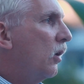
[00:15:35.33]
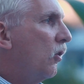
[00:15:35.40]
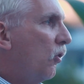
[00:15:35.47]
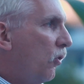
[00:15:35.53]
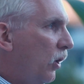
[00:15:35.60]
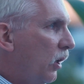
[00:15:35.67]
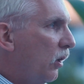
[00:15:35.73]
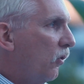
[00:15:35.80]
of the
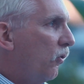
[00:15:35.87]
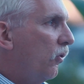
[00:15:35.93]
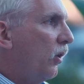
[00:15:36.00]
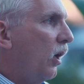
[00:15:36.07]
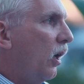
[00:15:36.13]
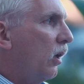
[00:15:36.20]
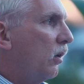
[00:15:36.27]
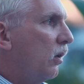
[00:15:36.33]
things
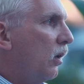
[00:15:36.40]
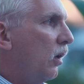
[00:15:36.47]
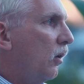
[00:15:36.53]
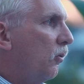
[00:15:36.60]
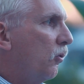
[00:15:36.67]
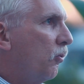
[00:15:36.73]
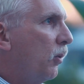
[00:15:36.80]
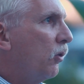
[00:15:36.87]
that
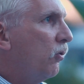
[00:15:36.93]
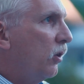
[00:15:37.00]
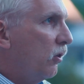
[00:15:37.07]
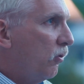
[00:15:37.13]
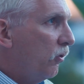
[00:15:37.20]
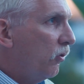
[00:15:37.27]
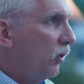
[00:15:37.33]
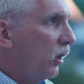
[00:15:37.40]
was most
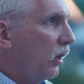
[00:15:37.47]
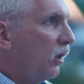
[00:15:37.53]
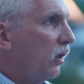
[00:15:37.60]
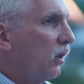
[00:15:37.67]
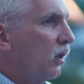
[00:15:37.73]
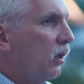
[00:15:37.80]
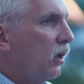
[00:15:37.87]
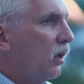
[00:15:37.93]

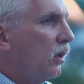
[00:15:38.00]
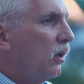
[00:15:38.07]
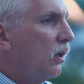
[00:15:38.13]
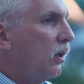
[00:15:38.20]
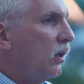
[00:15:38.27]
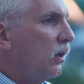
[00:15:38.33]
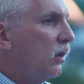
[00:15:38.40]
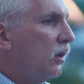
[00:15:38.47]
interesting
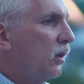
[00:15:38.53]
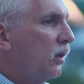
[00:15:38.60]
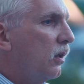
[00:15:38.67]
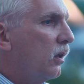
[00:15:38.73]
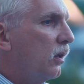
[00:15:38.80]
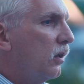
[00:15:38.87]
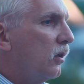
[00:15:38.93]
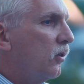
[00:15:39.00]

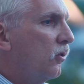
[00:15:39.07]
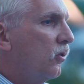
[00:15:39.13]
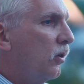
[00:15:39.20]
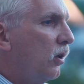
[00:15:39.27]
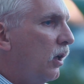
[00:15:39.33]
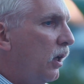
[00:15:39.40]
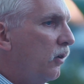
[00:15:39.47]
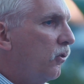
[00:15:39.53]

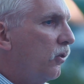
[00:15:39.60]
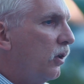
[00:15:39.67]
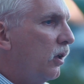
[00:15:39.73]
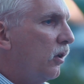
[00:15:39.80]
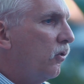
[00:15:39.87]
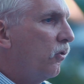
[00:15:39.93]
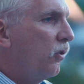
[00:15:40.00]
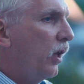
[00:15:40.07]
to us
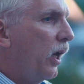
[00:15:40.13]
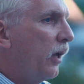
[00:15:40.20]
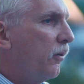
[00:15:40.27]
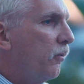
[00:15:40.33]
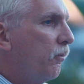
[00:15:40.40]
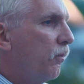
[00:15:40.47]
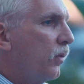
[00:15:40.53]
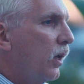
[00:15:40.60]
is that
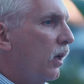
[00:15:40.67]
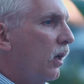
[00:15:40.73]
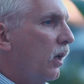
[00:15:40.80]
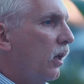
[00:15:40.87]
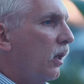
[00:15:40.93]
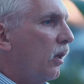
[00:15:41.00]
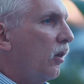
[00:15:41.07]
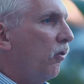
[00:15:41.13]

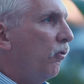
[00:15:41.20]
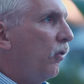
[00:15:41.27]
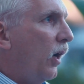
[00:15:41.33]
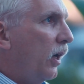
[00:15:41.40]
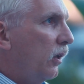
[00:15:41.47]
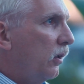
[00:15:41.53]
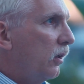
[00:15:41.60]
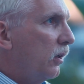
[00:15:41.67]
the
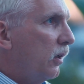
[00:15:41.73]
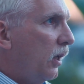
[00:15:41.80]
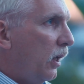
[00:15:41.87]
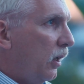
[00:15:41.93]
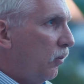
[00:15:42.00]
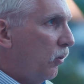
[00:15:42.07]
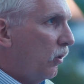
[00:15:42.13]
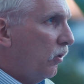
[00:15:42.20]
violent
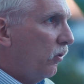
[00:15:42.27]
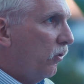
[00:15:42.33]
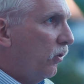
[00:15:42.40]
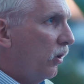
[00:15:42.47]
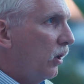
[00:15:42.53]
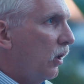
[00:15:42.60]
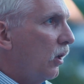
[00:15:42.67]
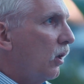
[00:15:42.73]

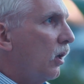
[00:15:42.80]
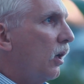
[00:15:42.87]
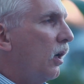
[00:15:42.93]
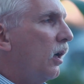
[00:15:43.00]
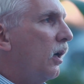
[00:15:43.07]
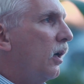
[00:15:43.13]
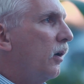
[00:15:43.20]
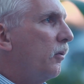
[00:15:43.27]
gamers,
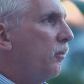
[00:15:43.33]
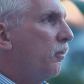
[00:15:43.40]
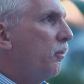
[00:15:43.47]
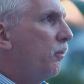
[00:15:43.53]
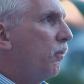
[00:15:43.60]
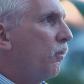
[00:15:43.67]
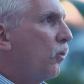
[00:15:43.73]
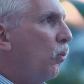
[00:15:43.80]

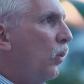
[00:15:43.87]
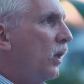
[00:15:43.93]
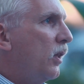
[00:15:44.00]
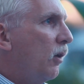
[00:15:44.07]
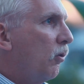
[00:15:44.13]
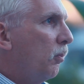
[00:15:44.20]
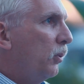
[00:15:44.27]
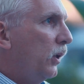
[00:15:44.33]
when
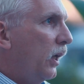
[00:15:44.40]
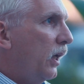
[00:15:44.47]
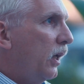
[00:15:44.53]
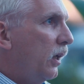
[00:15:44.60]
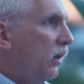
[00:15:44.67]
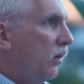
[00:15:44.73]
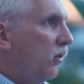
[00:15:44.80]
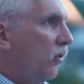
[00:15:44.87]
they were
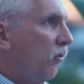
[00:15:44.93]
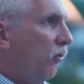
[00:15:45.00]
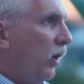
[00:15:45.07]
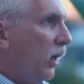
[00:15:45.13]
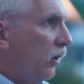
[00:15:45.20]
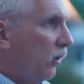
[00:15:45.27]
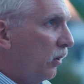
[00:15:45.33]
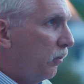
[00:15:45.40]
playing the
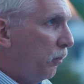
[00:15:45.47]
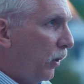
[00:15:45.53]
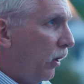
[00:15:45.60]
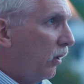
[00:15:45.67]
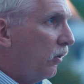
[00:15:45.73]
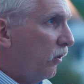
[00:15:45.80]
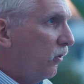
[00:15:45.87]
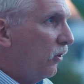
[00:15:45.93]
violent
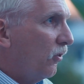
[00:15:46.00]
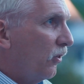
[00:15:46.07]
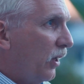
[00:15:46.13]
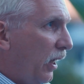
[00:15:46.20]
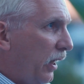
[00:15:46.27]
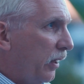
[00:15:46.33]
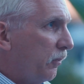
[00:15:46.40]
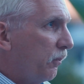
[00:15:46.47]
part of this
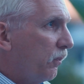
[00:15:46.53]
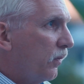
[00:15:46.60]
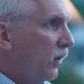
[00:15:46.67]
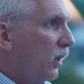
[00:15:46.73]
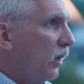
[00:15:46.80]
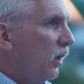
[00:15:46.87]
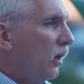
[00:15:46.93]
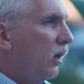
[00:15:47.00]

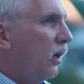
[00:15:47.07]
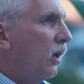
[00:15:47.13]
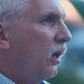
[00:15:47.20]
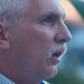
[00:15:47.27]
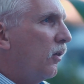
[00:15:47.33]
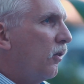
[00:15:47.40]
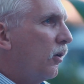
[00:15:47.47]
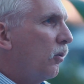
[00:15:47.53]
game,
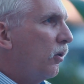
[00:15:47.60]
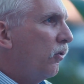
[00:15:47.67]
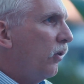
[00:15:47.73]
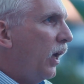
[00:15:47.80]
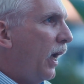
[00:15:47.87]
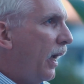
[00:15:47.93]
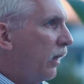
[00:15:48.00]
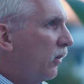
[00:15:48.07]
there was
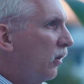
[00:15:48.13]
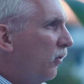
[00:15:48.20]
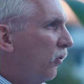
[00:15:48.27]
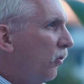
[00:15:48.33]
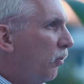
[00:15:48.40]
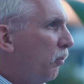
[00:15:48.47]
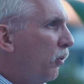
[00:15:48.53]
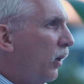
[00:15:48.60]
active
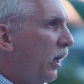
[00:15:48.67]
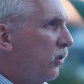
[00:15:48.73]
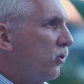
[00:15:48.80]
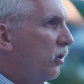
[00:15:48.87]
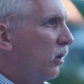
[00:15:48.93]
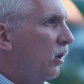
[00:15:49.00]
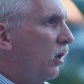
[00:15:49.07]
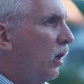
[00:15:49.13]

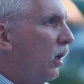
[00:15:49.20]
suppression